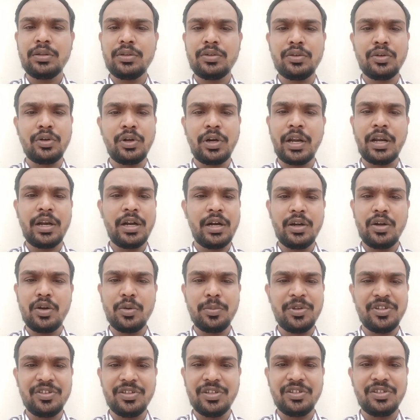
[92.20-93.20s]
So try not
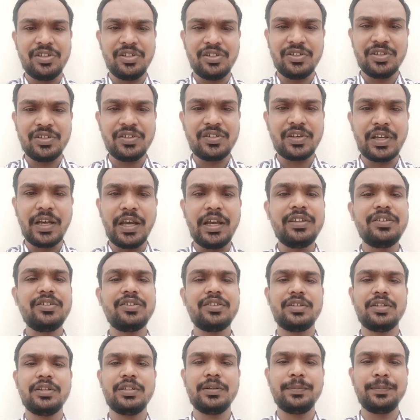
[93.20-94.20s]
to miss the sessions,
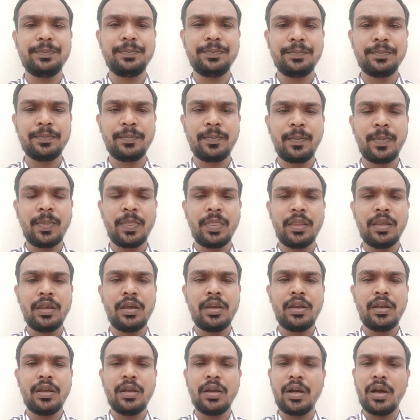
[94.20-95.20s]
guys.
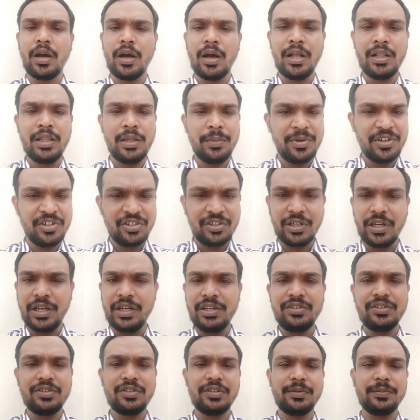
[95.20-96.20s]
All the best,
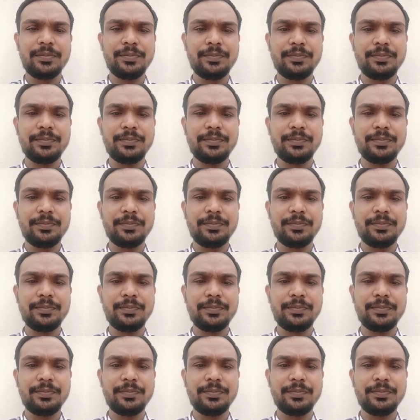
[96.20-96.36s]
guys.